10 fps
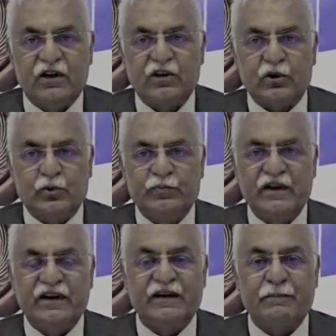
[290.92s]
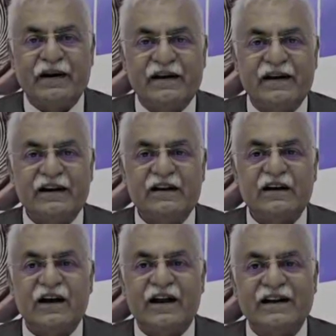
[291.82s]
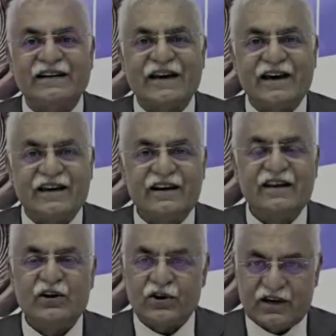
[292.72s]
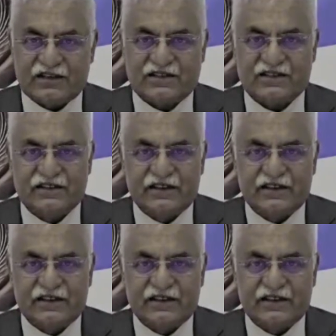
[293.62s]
to be dependent entirely on us.